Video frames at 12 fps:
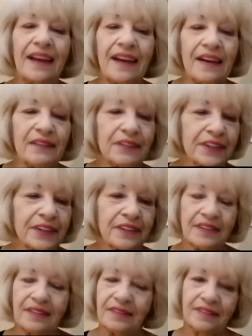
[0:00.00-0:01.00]

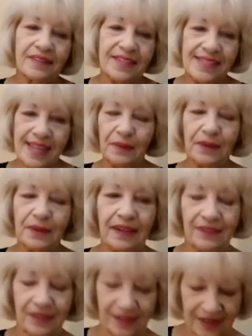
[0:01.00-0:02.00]
whatever. Say
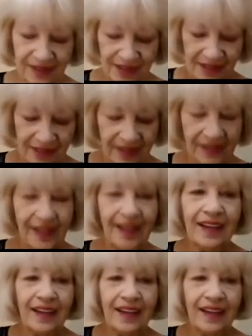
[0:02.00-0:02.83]
whatever. I,